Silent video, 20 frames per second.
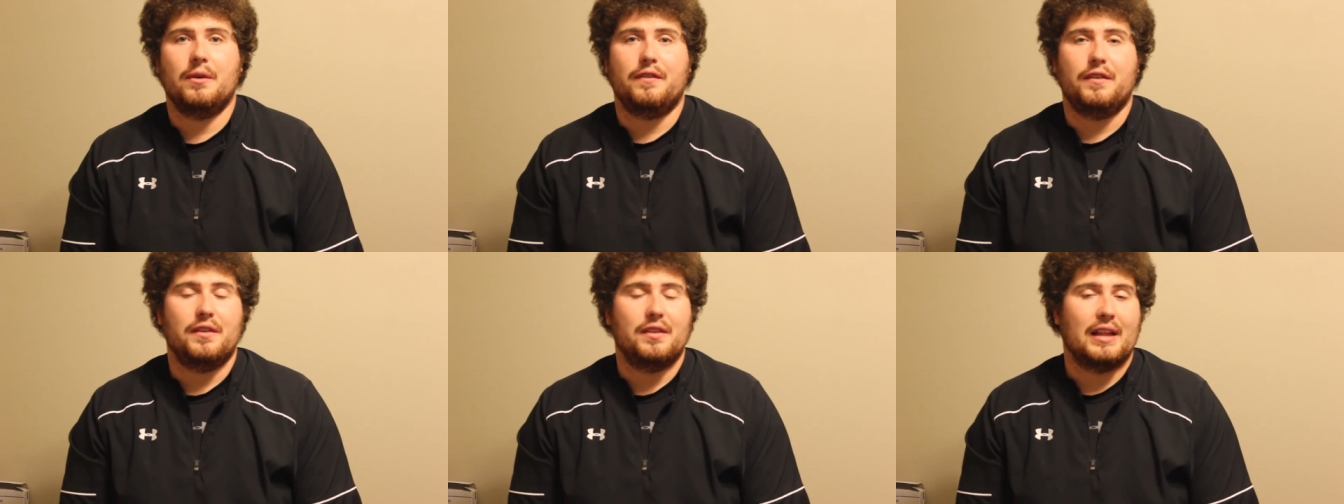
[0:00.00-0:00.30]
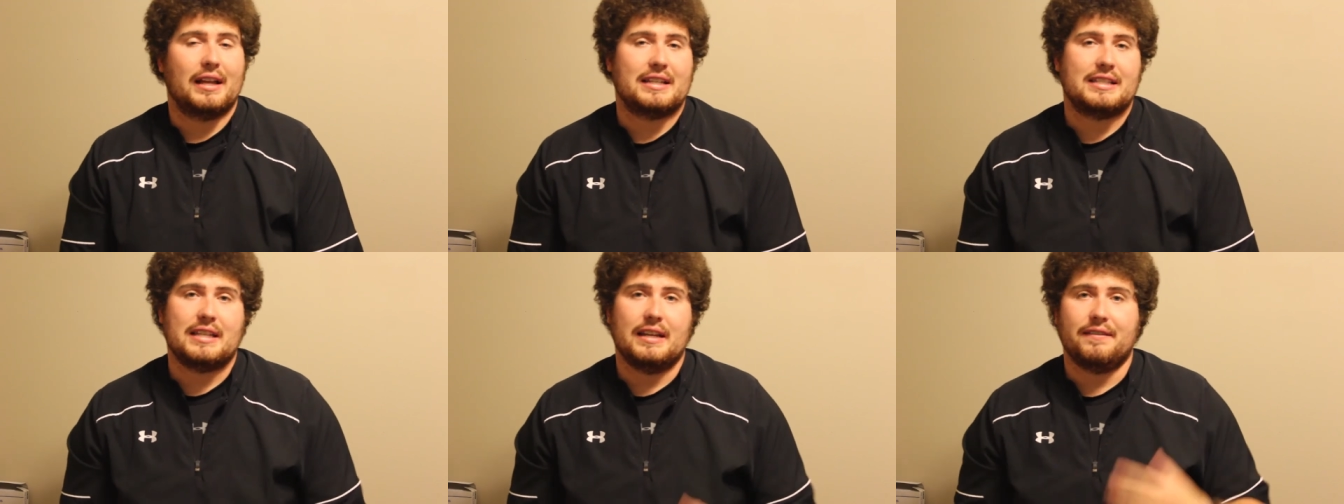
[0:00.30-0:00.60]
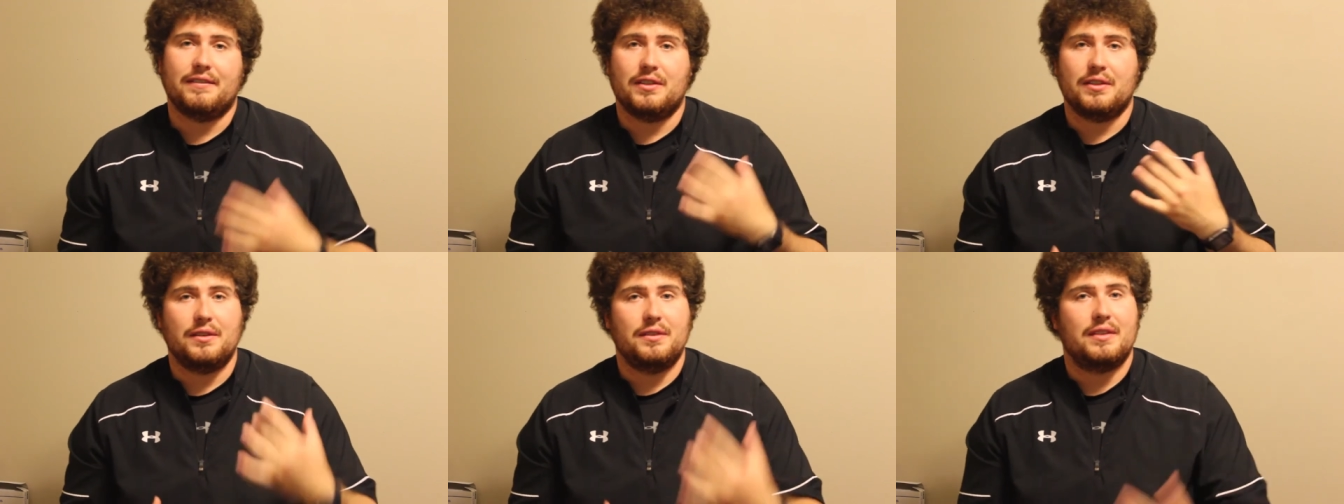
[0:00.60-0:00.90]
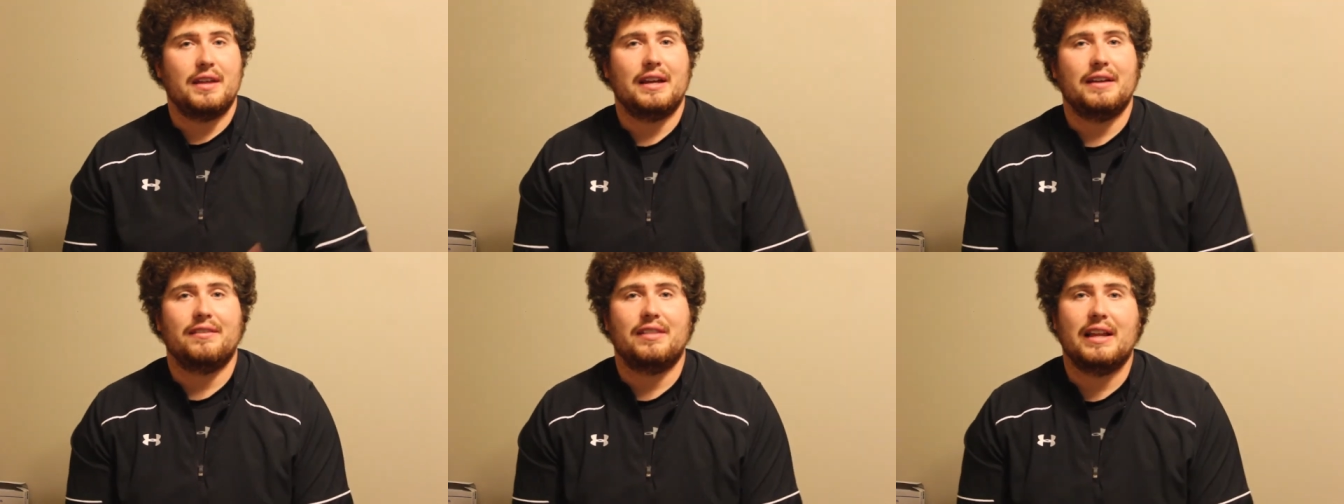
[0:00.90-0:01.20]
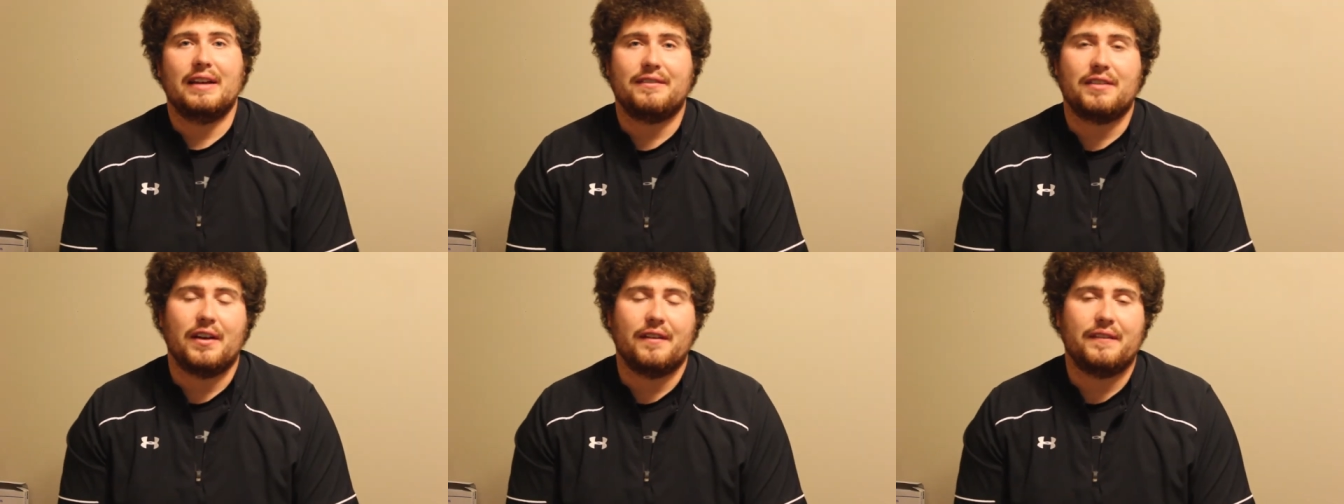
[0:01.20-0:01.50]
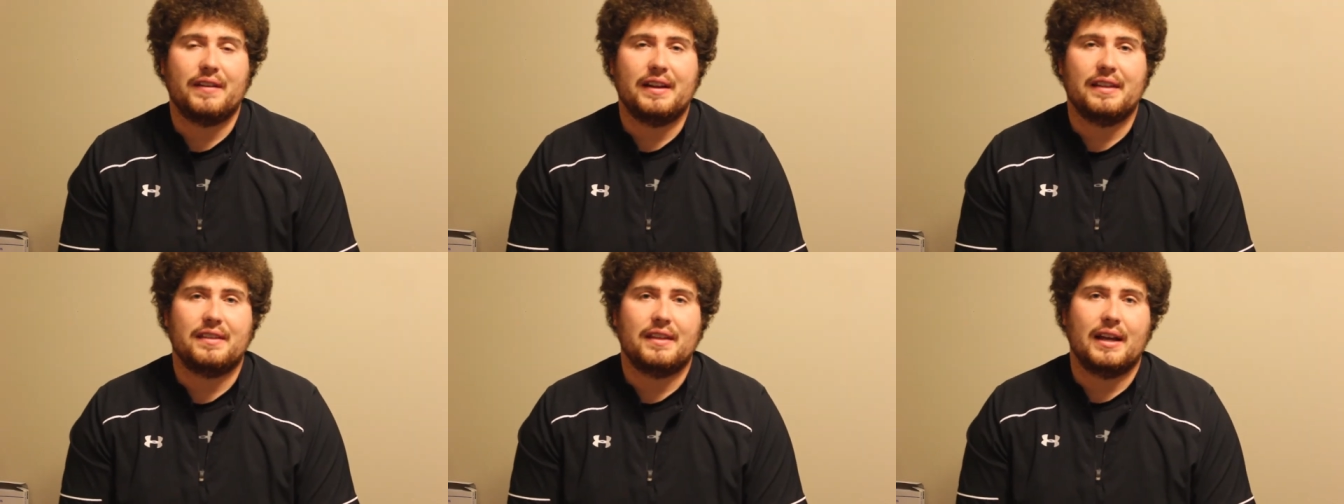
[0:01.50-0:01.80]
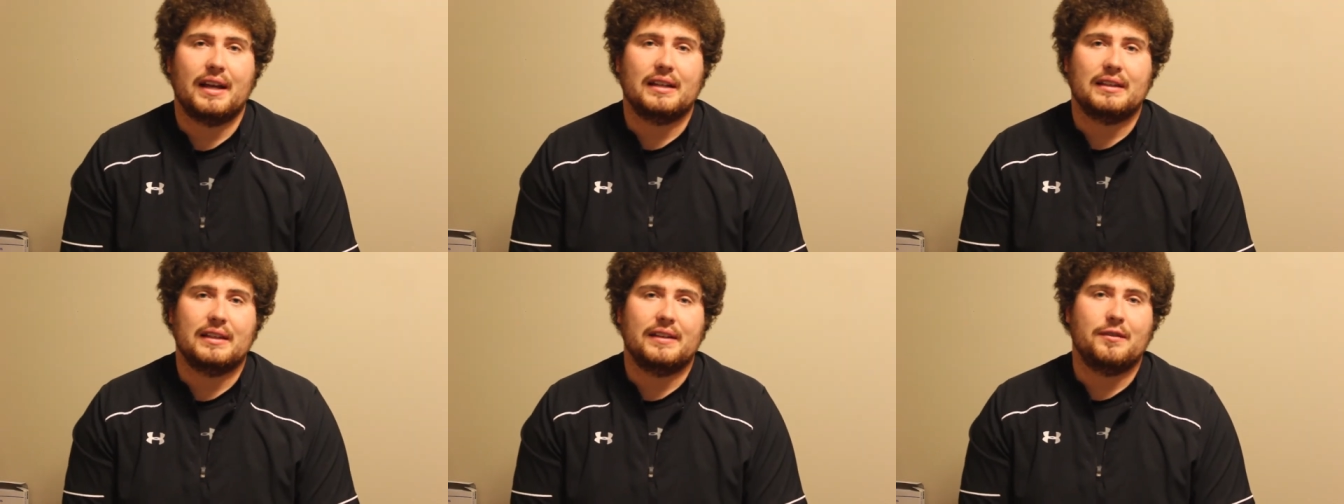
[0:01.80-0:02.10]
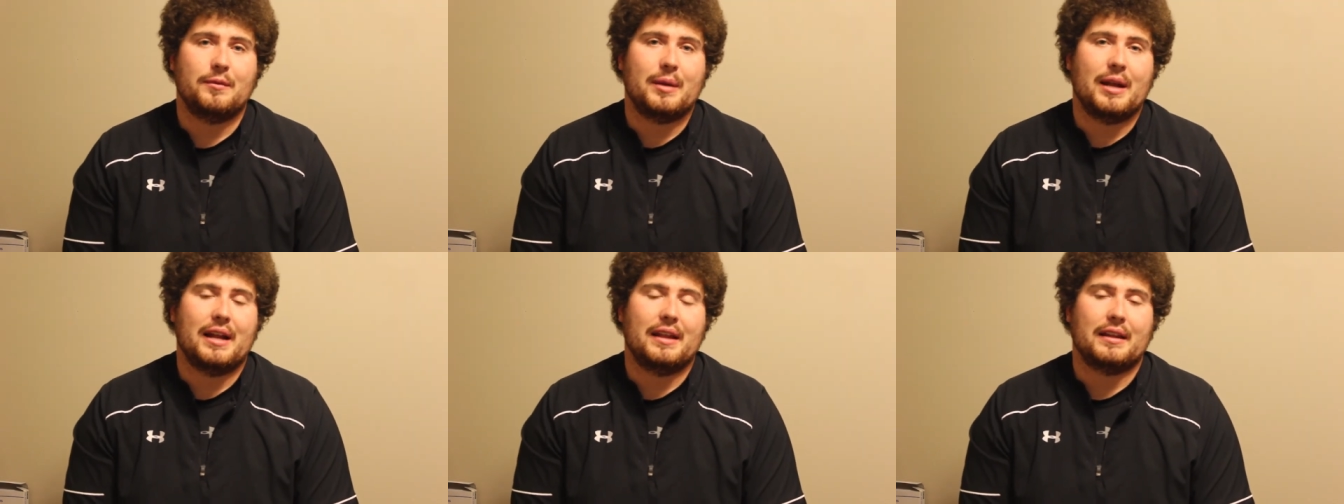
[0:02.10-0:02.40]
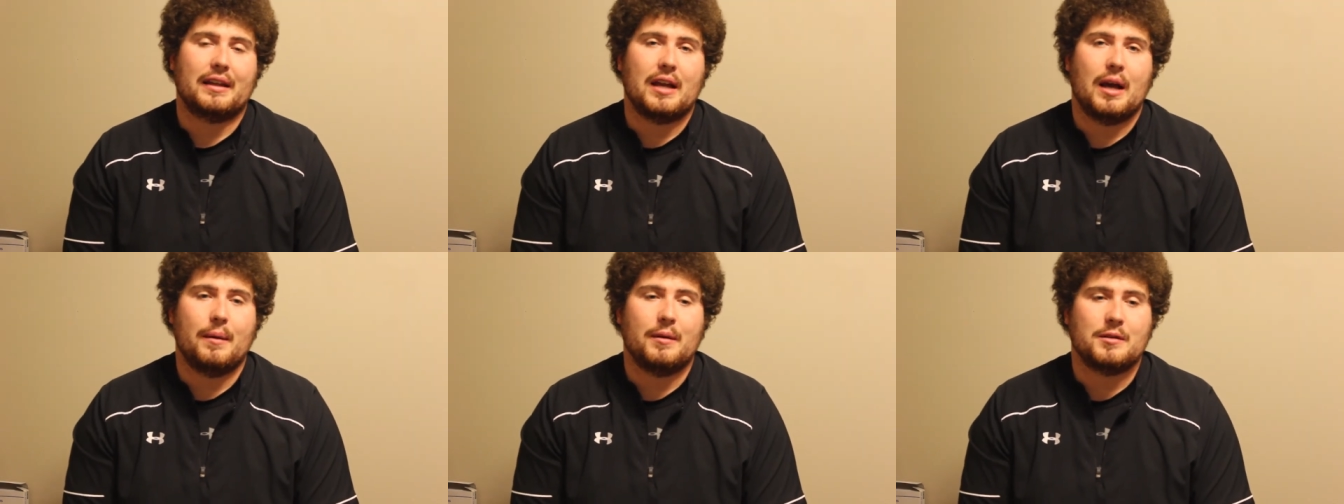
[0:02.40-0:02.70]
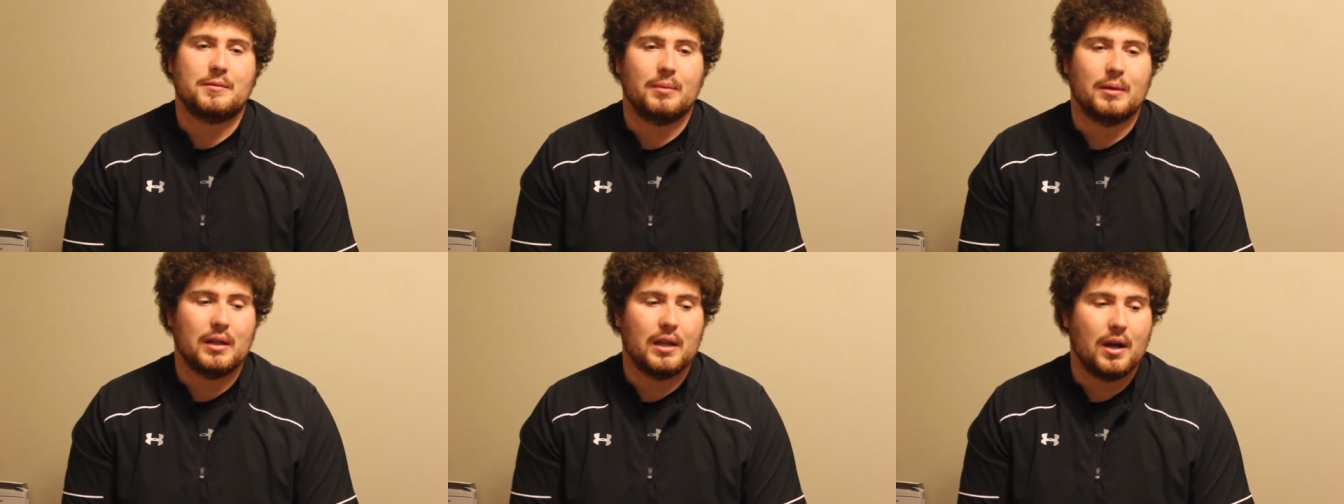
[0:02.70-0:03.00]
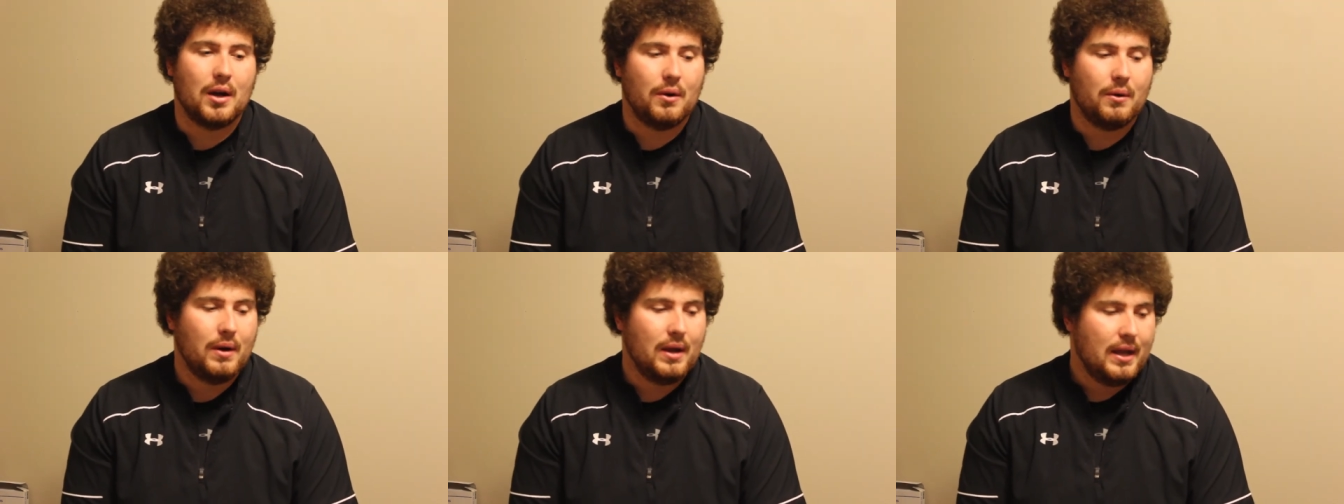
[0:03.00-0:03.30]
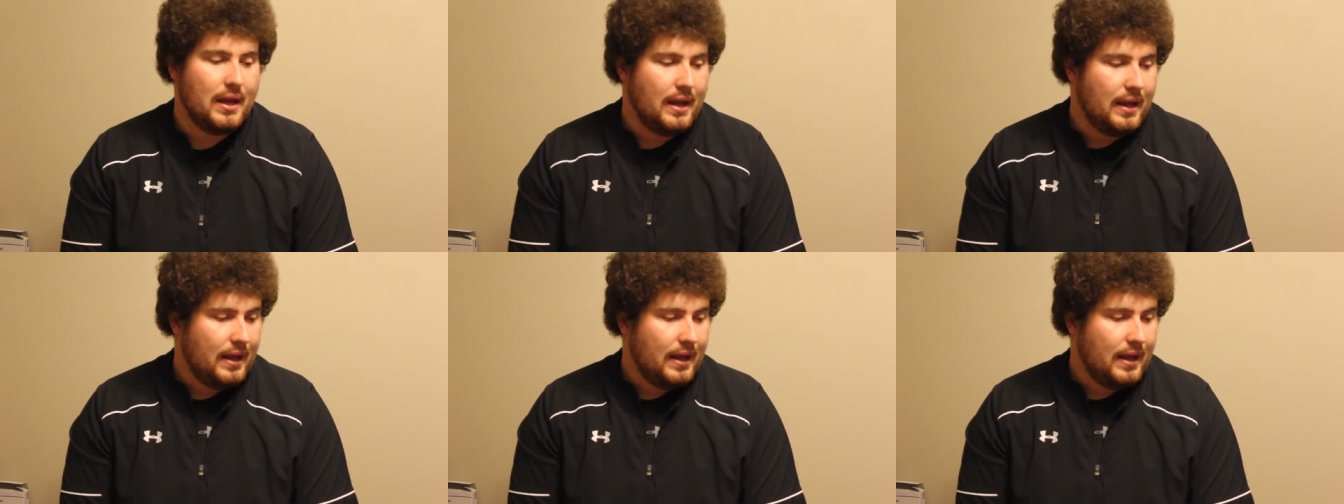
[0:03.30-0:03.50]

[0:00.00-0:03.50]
If you, like I said, if you think I've left off anything, leave them down in the comments below.